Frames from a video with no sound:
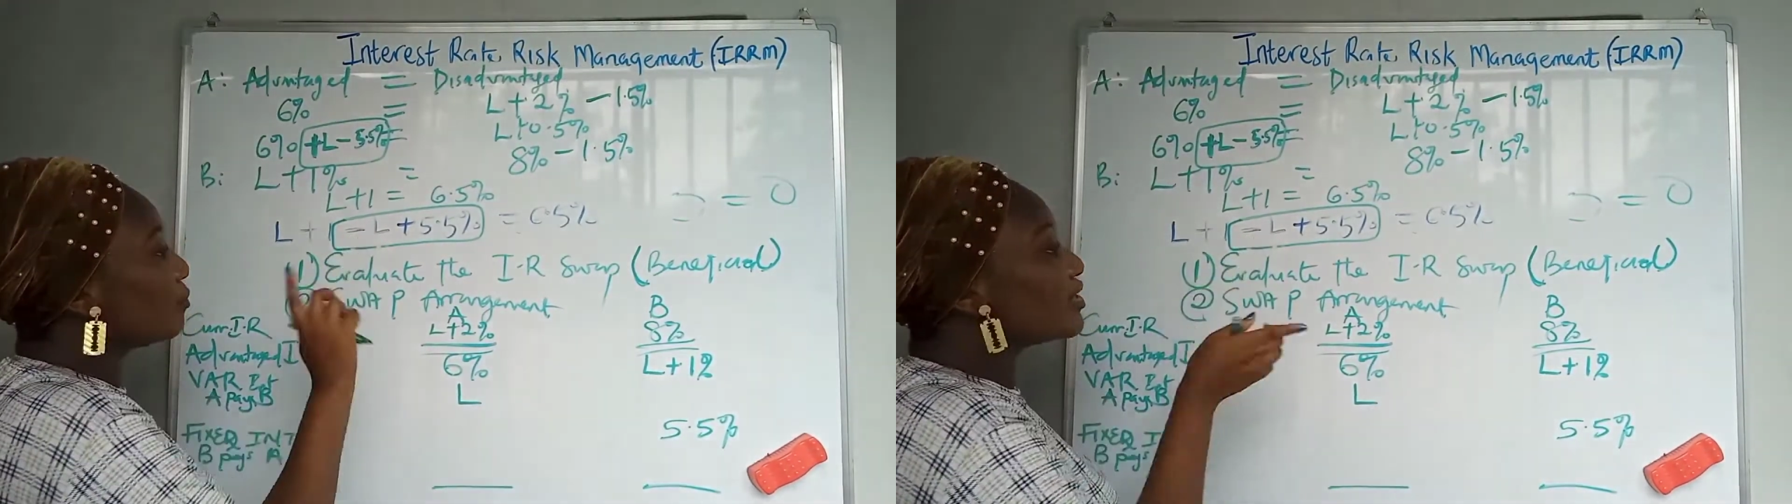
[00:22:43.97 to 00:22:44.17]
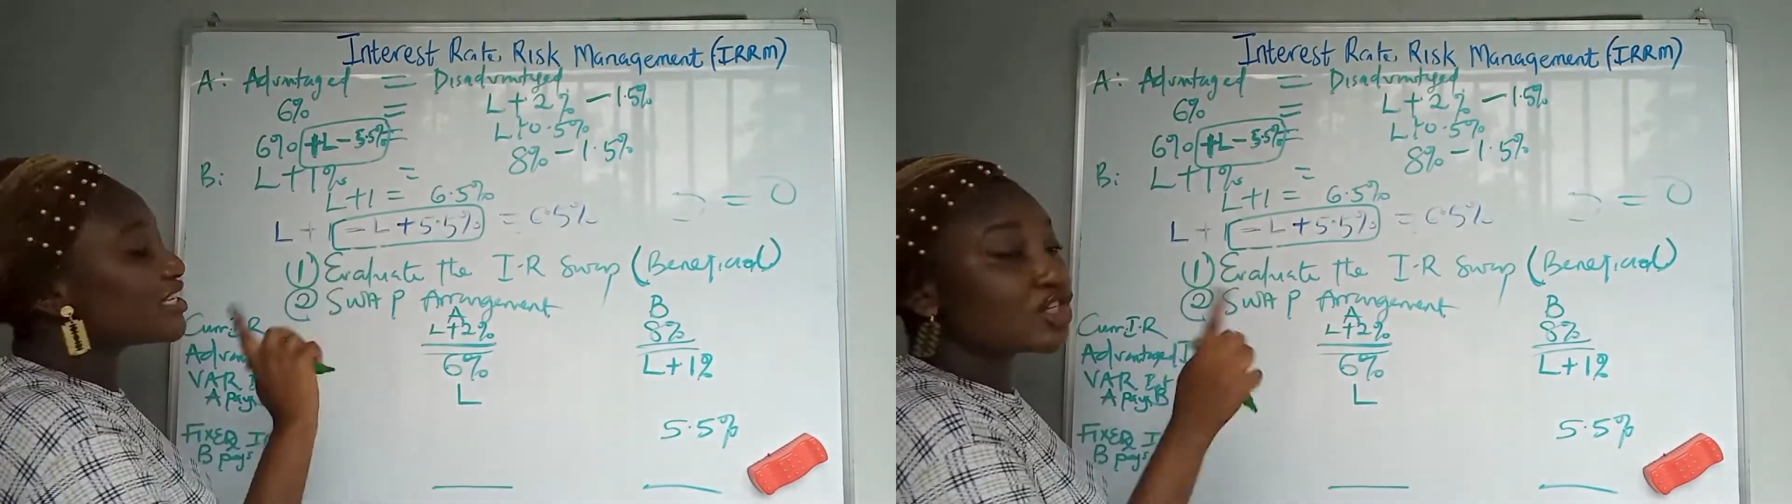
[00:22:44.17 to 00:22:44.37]

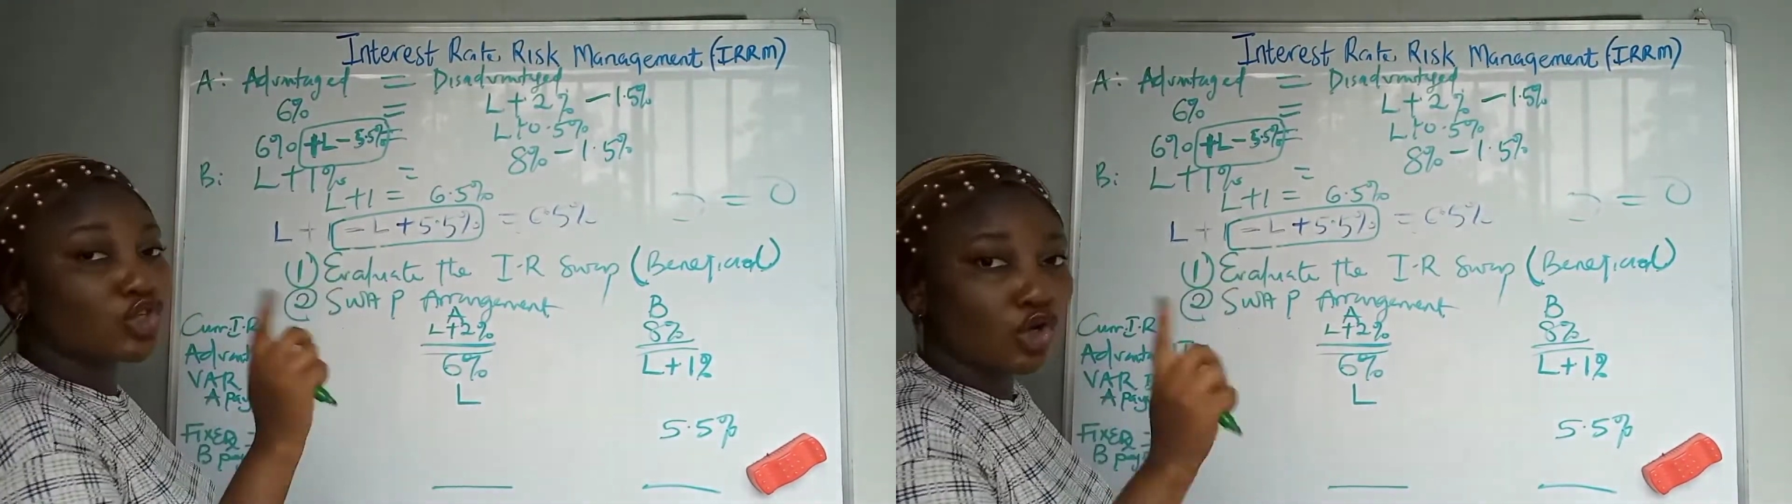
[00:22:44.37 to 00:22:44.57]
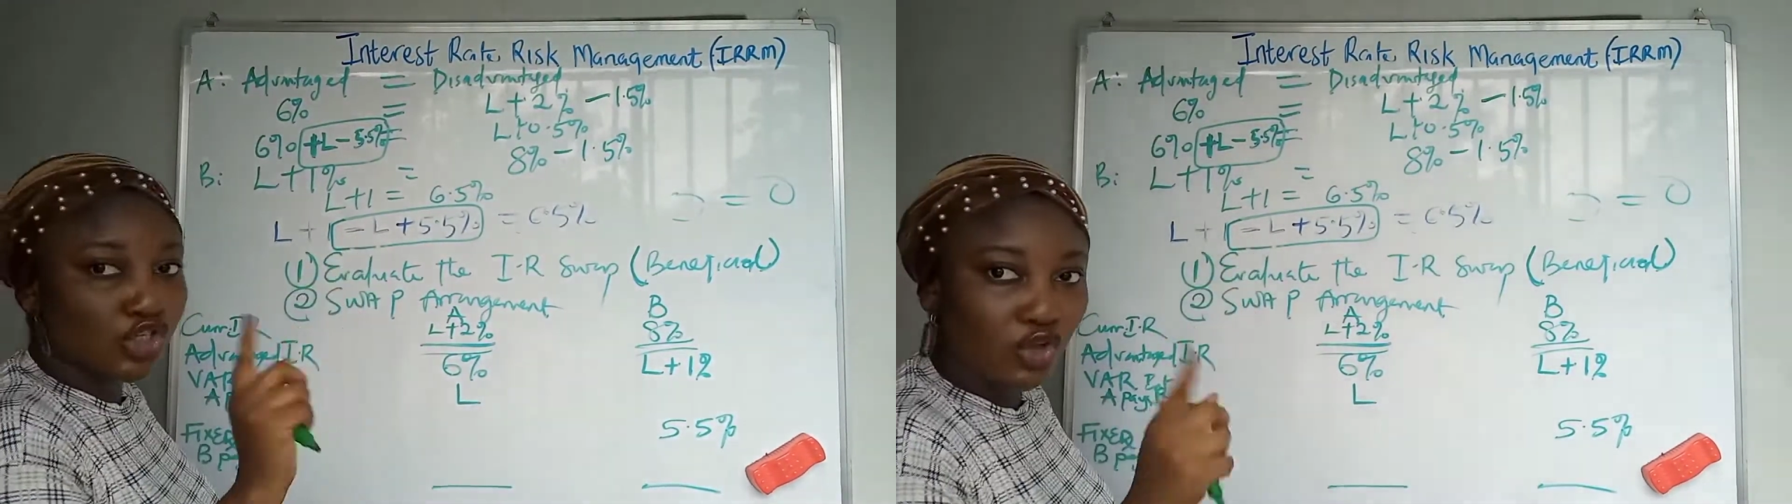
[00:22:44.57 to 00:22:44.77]
means it
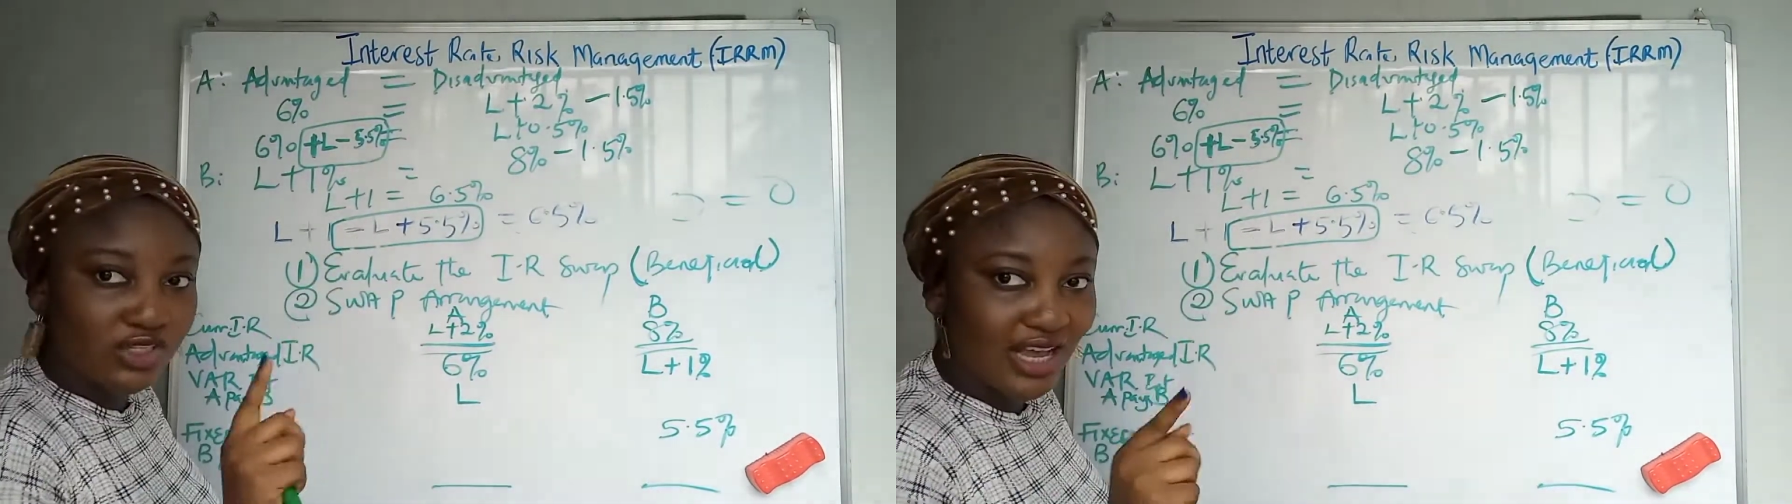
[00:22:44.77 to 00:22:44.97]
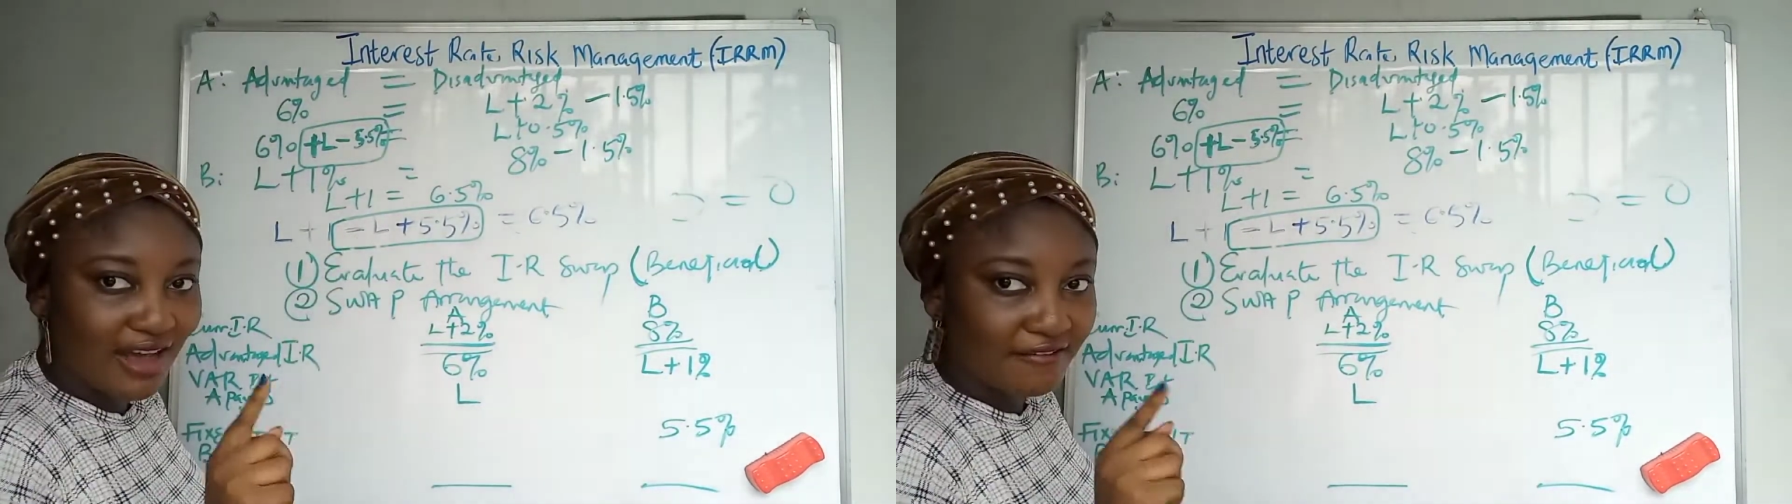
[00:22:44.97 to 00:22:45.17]
does
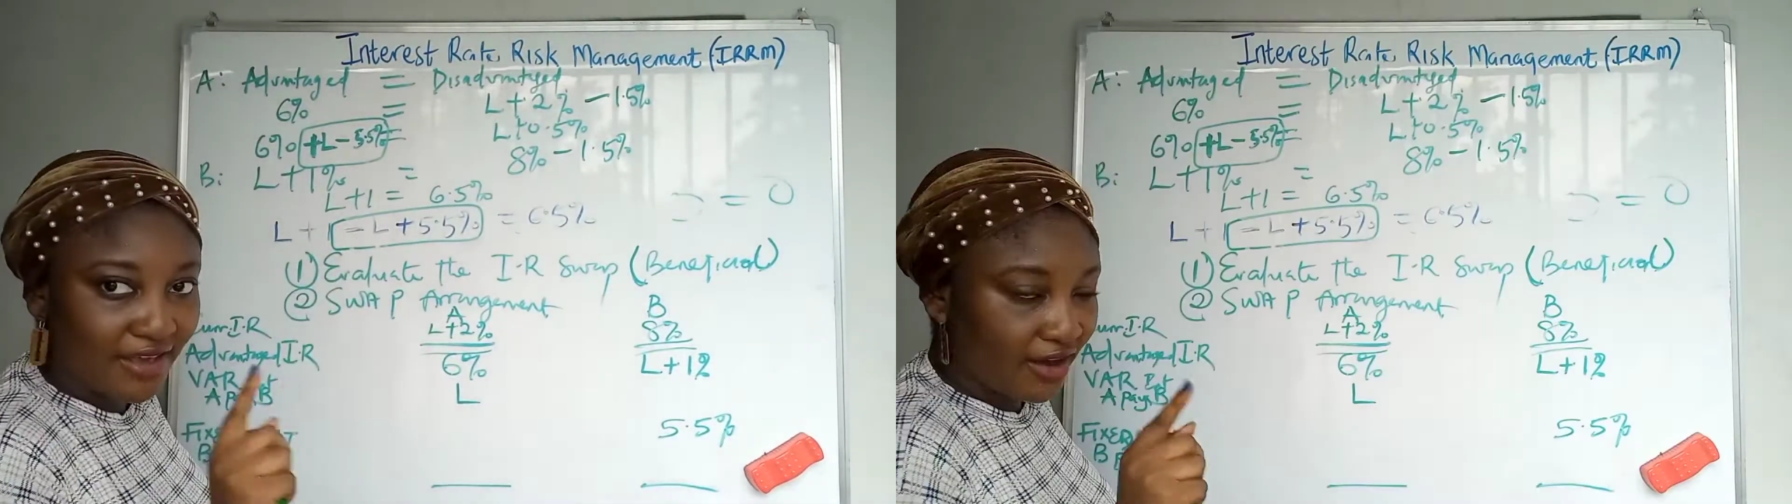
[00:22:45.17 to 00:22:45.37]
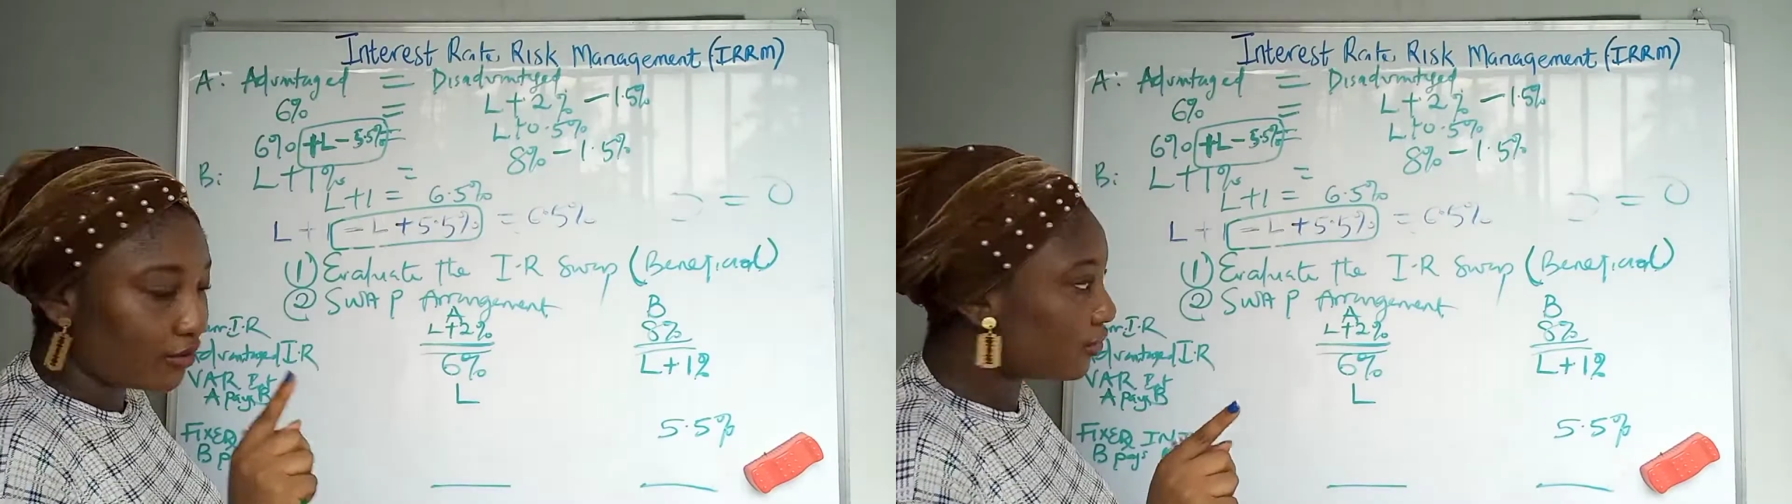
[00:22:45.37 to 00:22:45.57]
not have
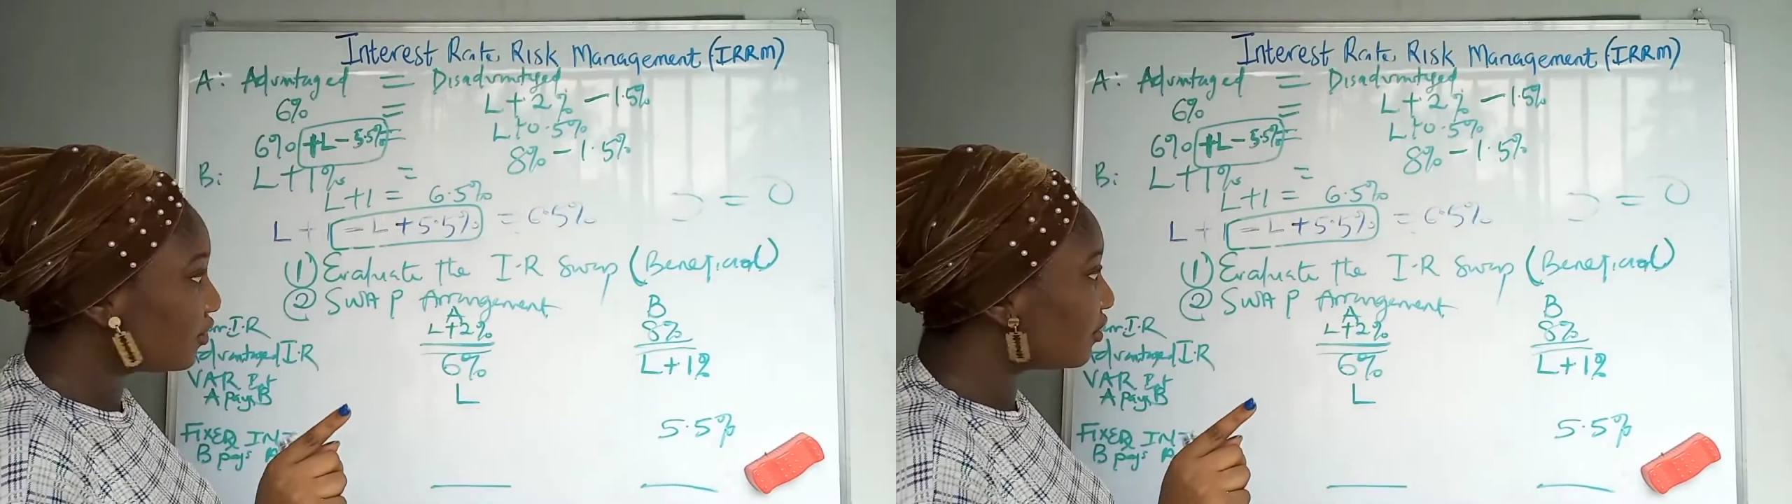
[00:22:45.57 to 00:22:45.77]
L.